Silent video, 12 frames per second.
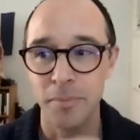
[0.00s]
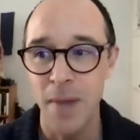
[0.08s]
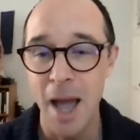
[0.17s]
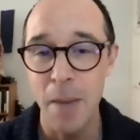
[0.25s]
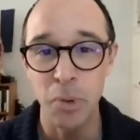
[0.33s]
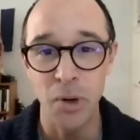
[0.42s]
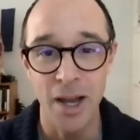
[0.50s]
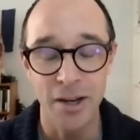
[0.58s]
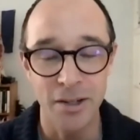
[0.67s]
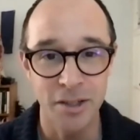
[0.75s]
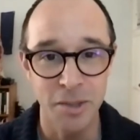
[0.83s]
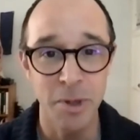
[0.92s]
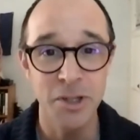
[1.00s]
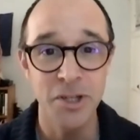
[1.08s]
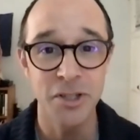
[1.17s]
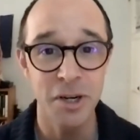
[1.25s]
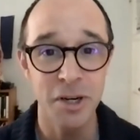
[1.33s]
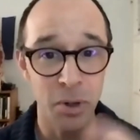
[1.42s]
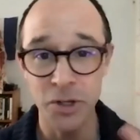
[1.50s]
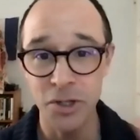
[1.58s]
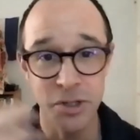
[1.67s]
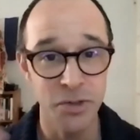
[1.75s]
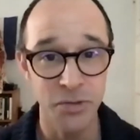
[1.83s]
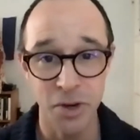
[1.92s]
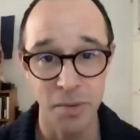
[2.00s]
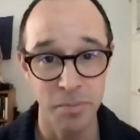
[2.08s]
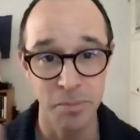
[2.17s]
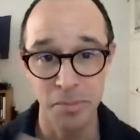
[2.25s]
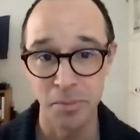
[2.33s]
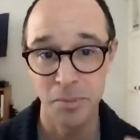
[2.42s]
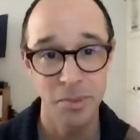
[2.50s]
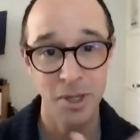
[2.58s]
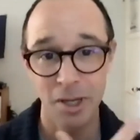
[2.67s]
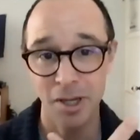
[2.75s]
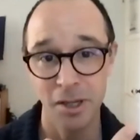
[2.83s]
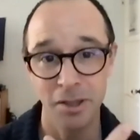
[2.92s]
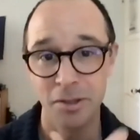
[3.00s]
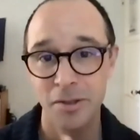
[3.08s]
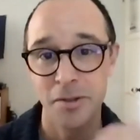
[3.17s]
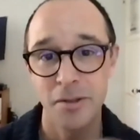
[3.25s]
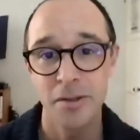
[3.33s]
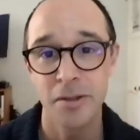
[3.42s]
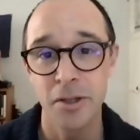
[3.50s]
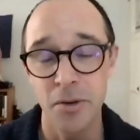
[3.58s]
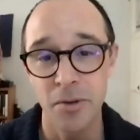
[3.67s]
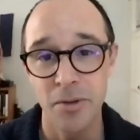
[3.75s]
apparatus, as much as it emerges from you know,